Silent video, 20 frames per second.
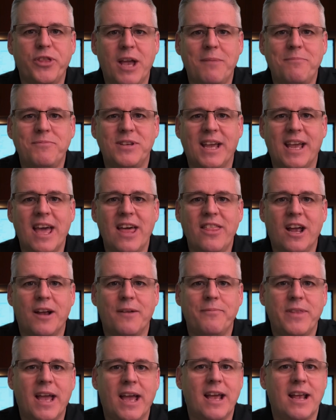them
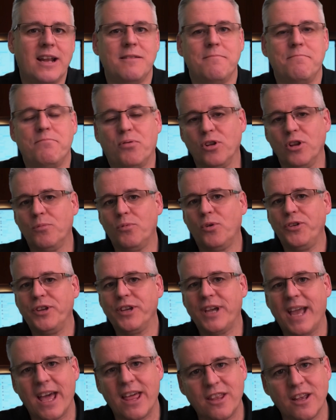together and pull them all
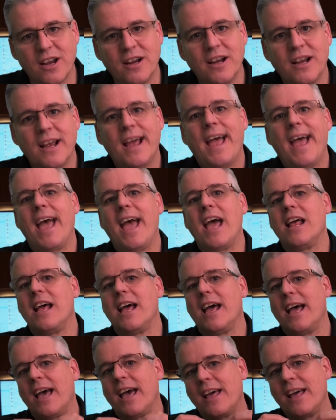together
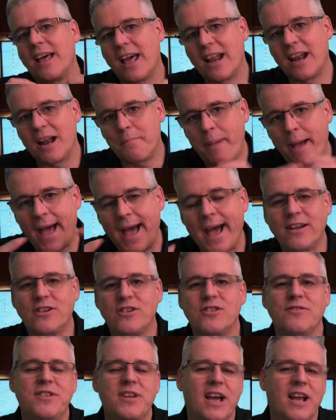and a
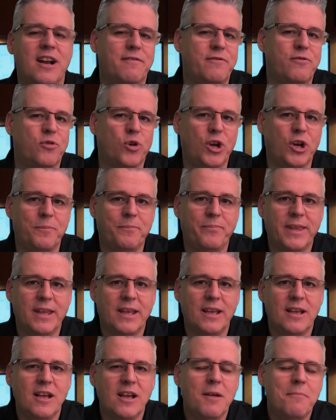package of data for you.
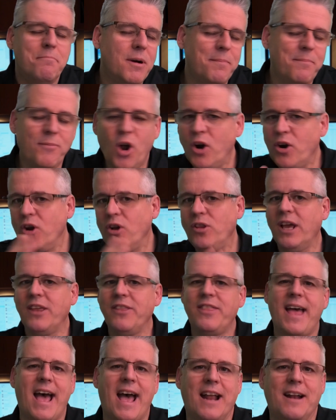But not only
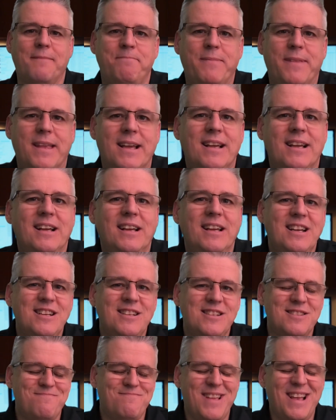that,
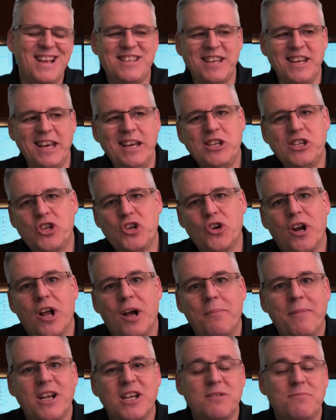it's Easter, and
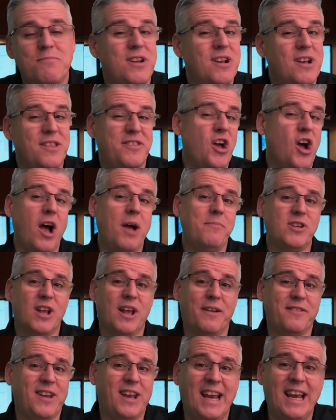I must admit, at times
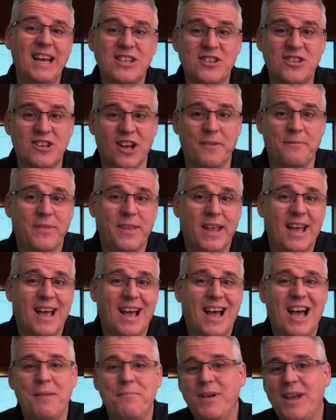like Easter,
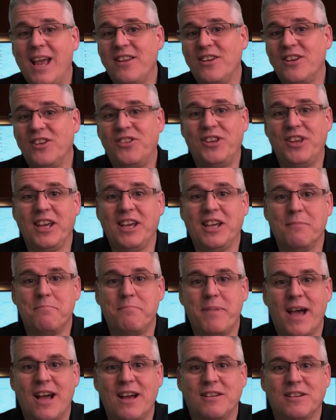I begin to think
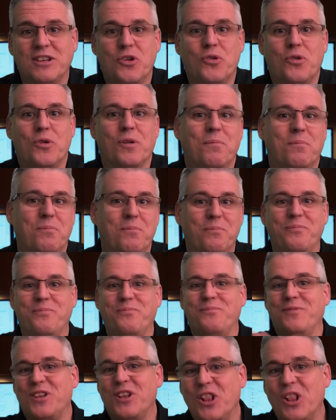about sort of
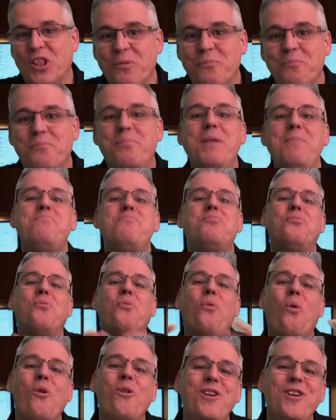a bit
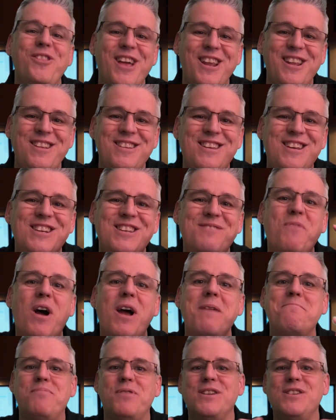broader than just
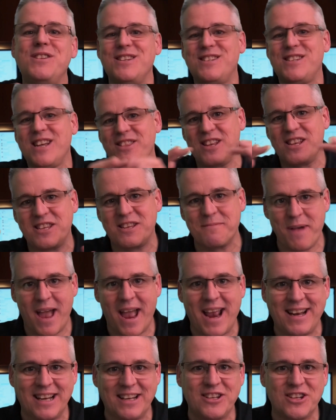my business and the
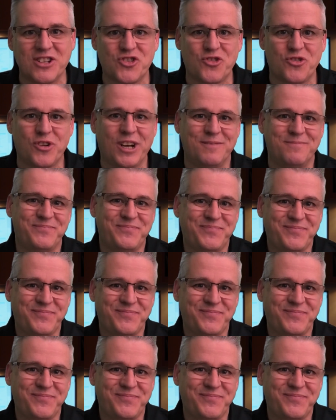domain industry.